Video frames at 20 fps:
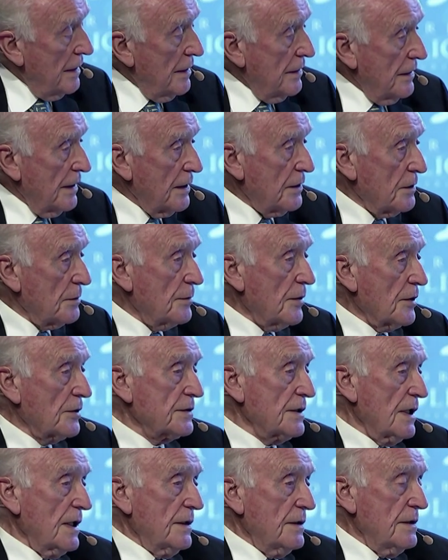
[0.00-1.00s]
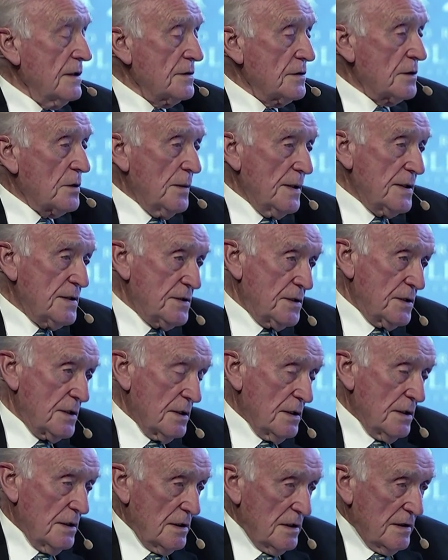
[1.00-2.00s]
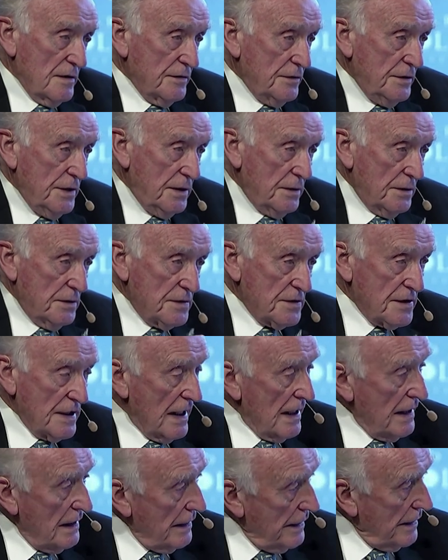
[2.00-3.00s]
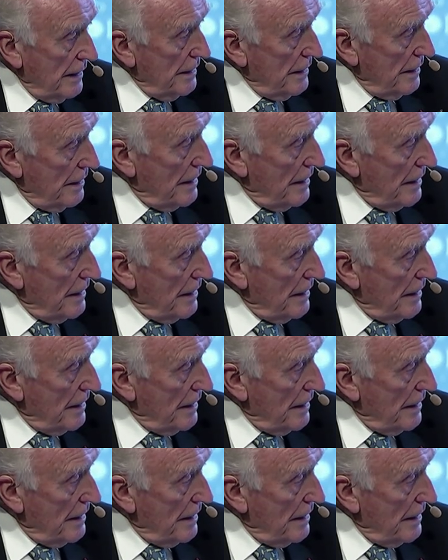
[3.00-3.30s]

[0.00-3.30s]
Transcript: Thank you, Bogdan. This question of reconciling